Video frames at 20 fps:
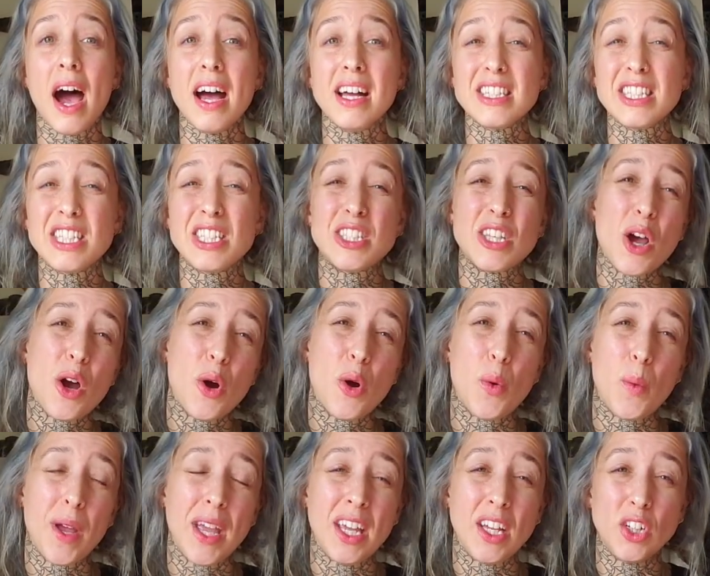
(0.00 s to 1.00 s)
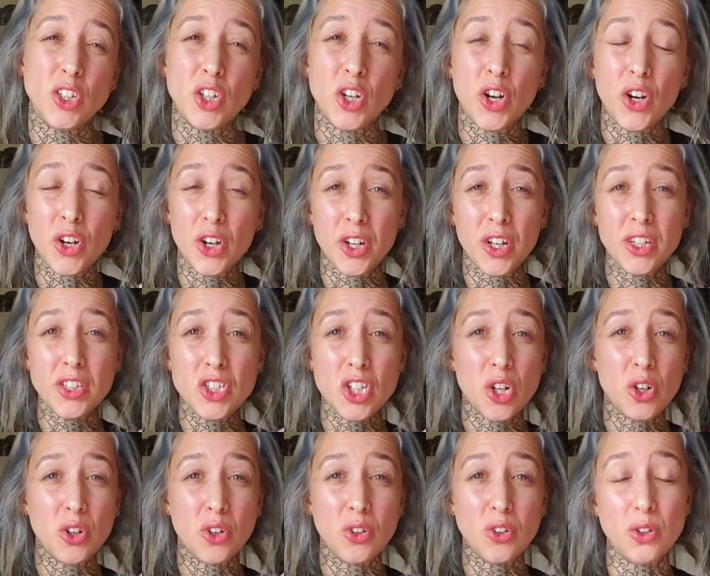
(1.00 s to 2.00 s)
So it could
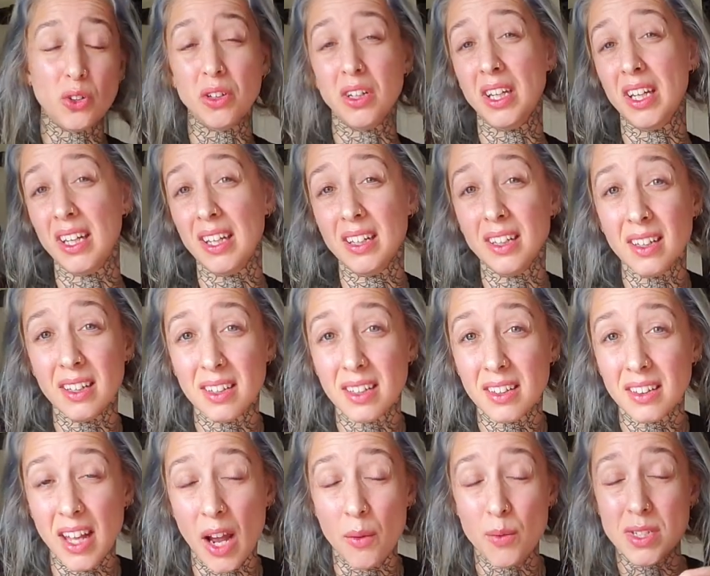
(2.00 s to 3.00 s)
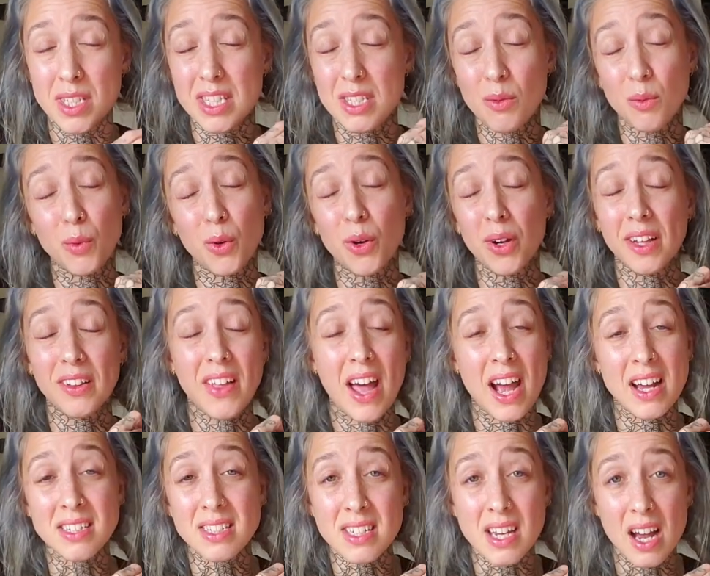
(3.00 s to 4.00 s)
turn green. That was the worry
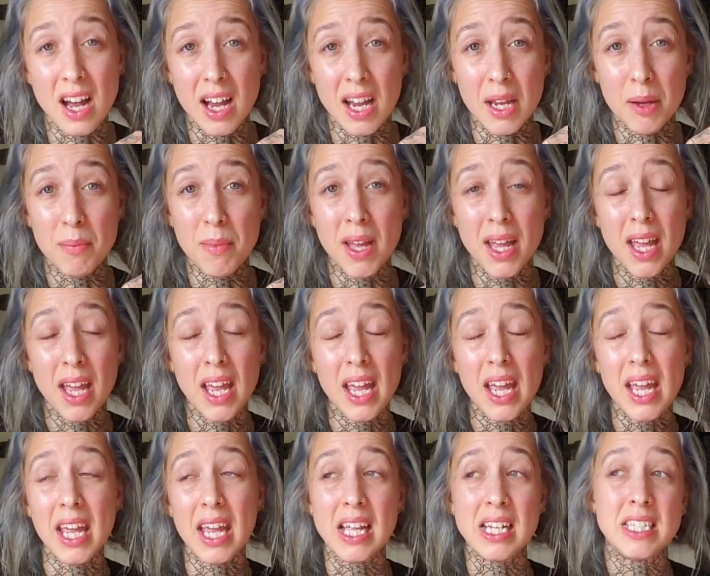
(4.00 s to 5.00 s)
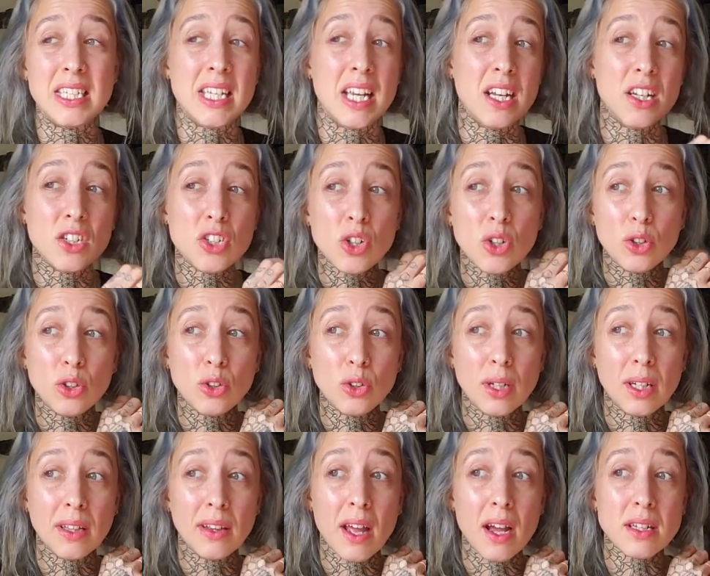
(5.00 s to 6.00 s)
last time. It didn't turn
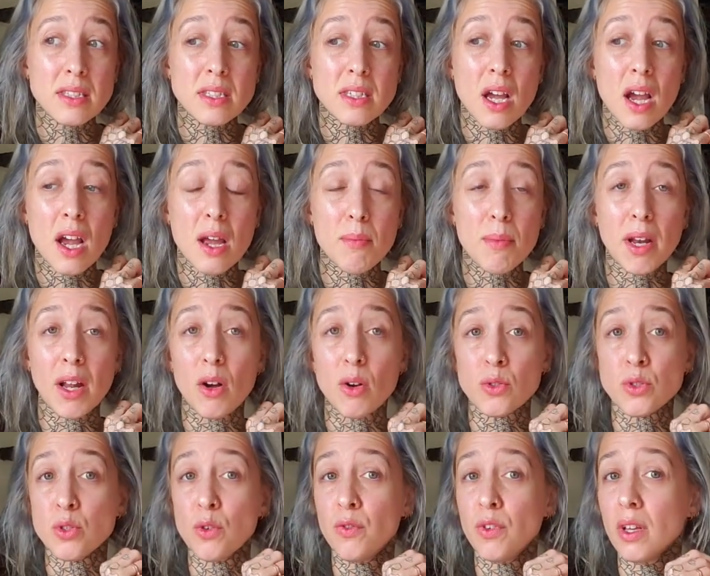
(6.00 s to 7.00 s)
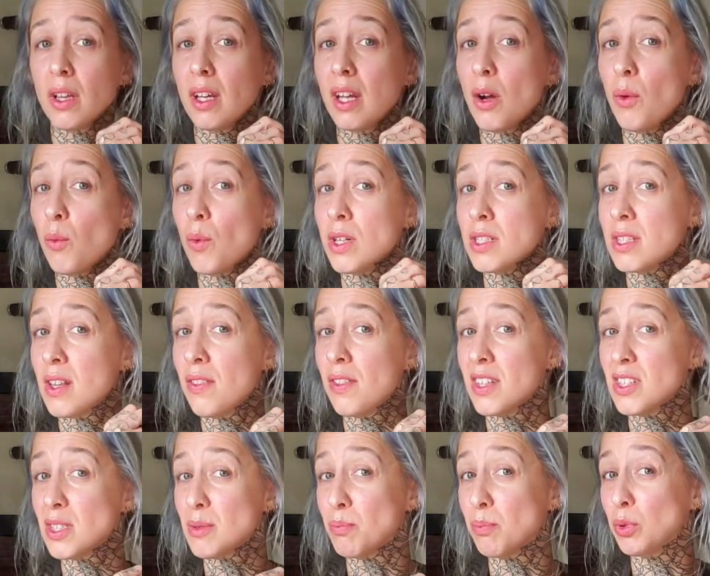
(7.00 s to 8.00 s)
green last time, but I also feel like it wasn't
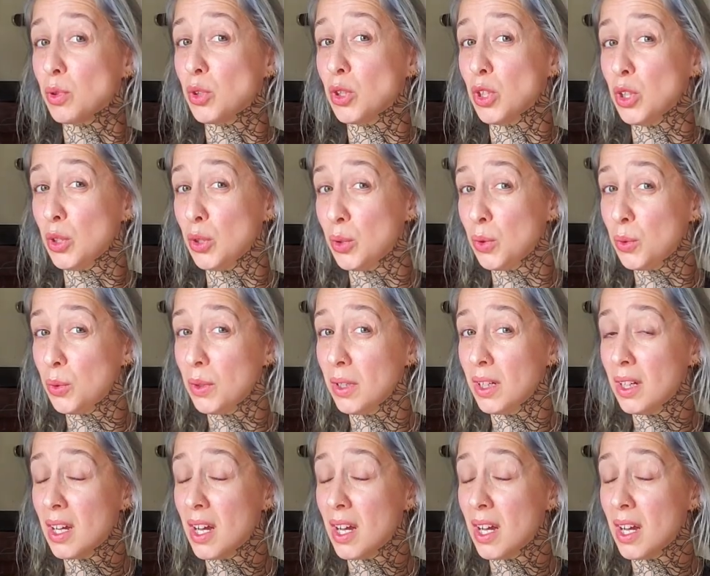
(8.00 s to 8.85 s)
this blue.